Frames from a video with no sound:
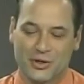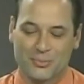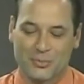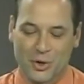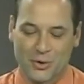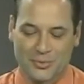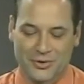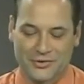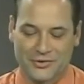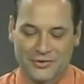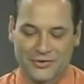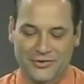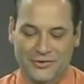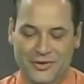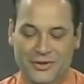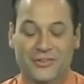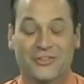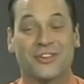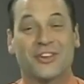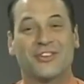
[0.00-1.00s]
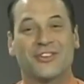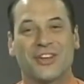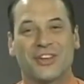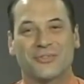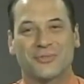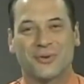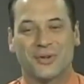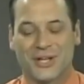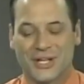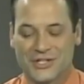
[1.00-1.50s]
Moments,
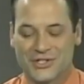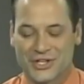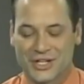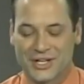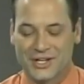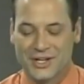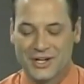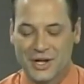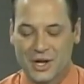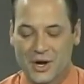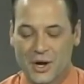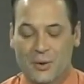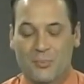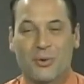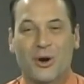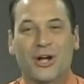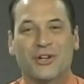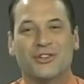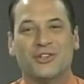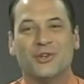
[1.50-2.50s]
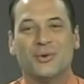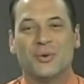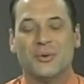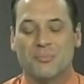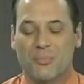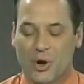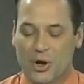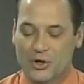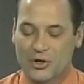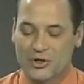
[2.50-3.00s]
Successful Aging, brought to you in
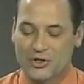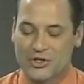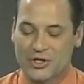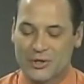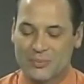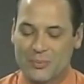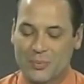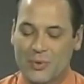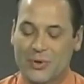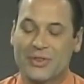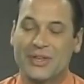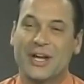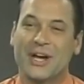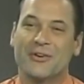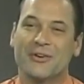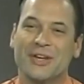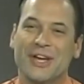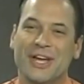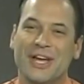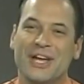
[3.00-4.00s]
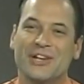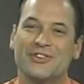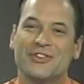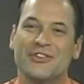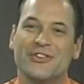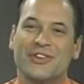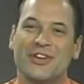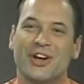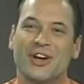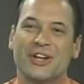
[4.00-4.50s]
partnership with the Area
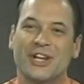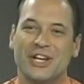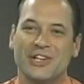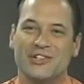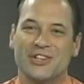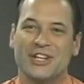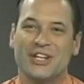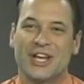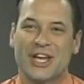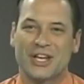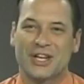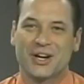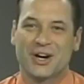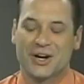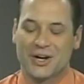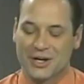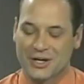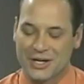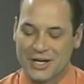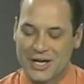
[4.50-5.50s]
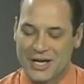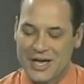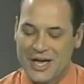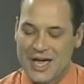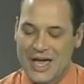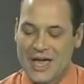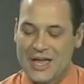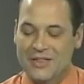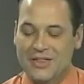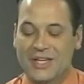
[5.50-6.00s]
Agency on Aging, NACOG,
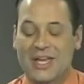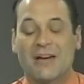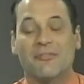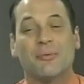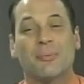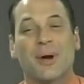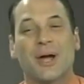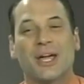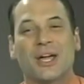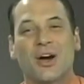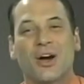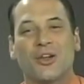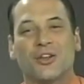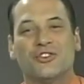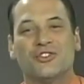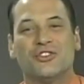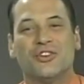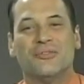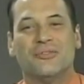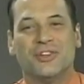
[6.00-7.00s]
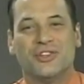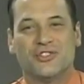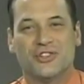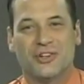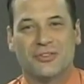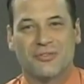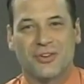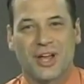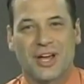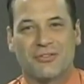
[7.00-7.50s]
and the Yavapai College
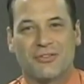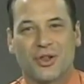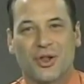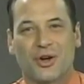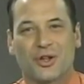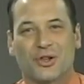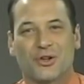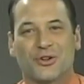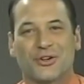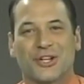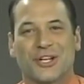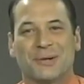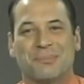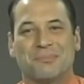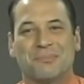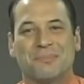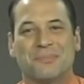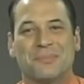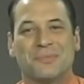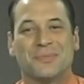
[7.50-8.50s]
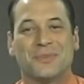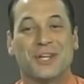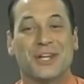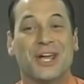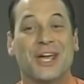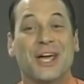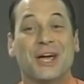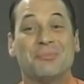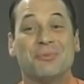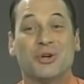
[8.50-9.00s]
Division of Lifelong Learning.
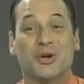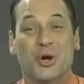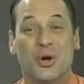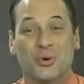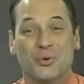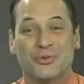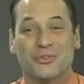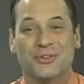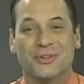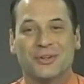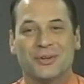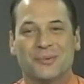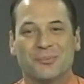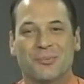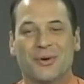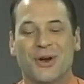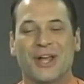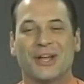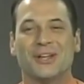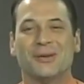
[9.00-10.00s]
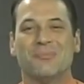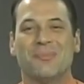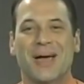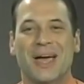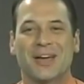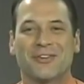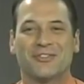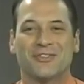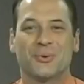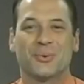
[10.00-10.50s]
Today I'm your host, Brandon
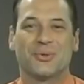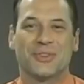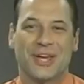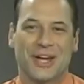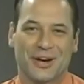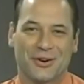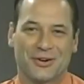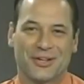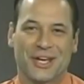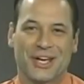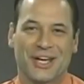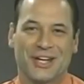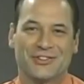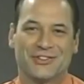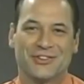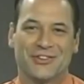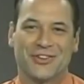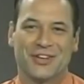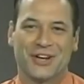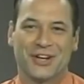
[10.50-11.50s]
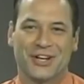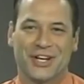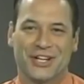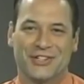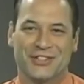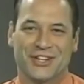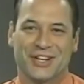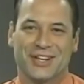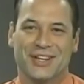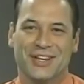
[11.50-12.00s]
Baxter with the Area Agency on
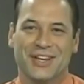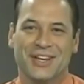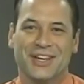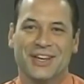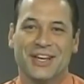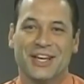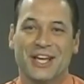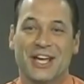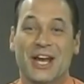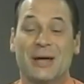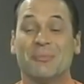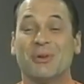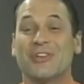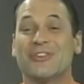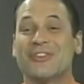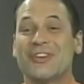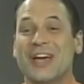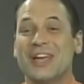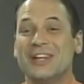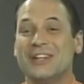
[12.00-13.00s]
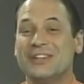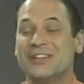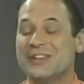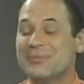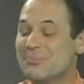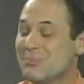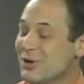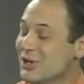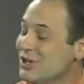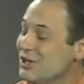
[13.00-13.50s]
Aging, and I'm excited to
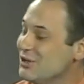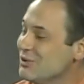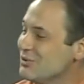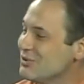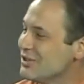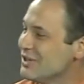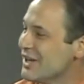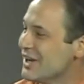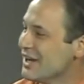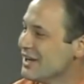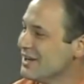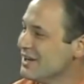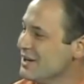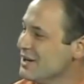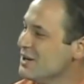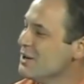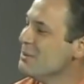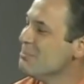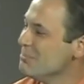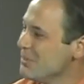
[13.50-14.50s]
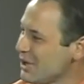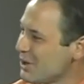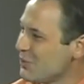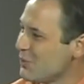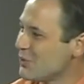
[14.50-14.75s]
bring you today Mick